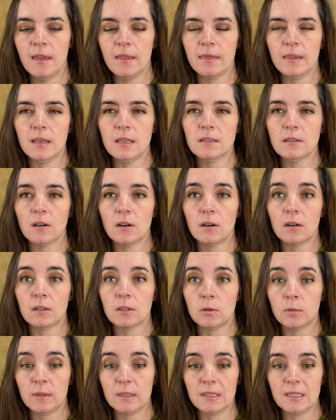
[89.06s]
These are
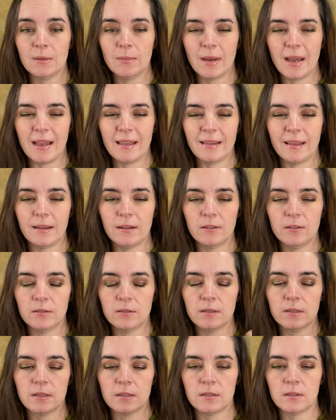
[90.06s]
twist up
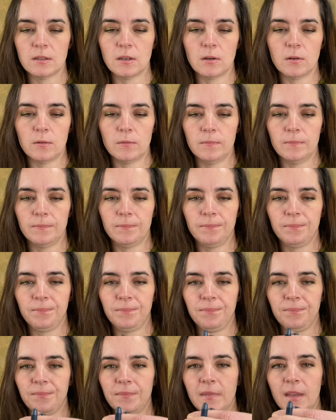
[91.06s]
eyeliners, so
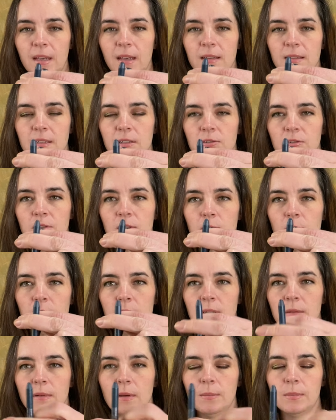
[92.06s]
I guess I should
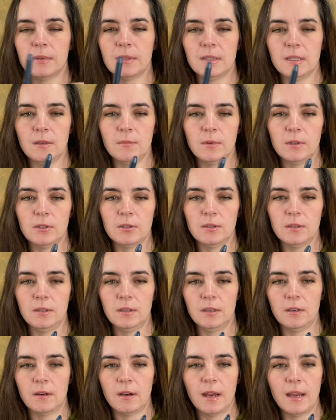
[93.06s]
twist them up and see how much is in
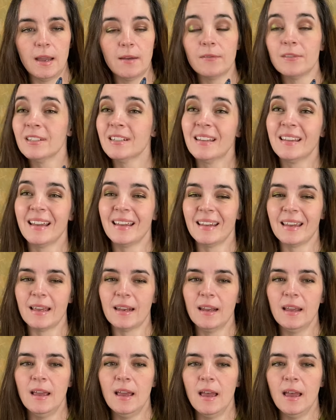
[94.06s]
here. I haven't done that yet.